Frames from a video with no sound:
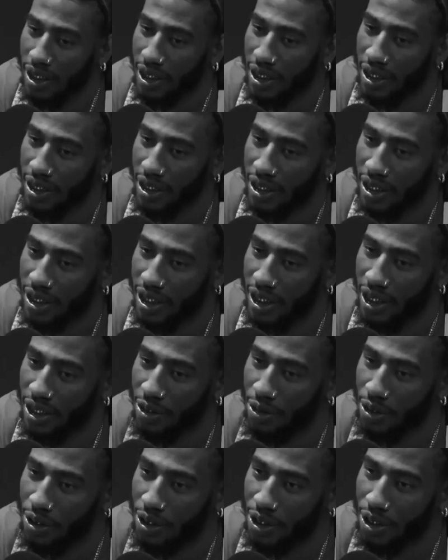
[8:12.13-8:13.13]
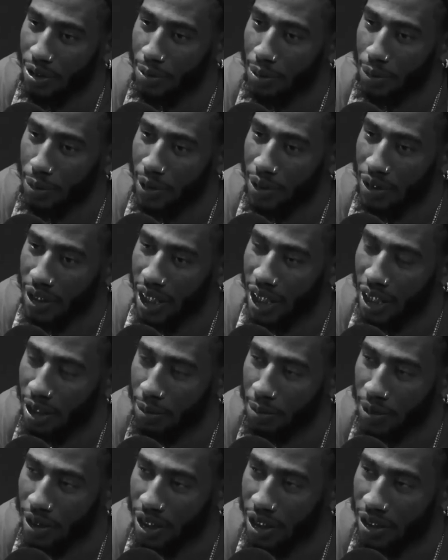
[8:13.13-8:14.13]
but it was a warning.
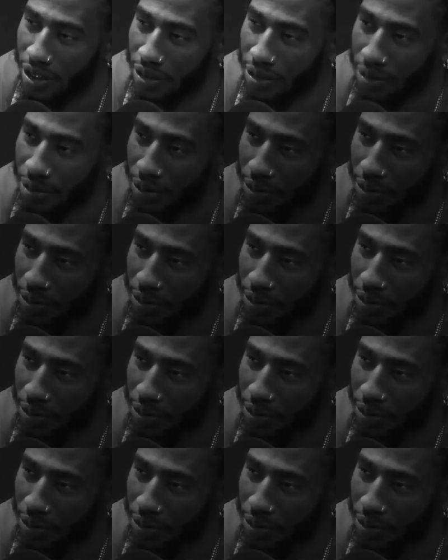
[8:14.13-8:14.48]
After court,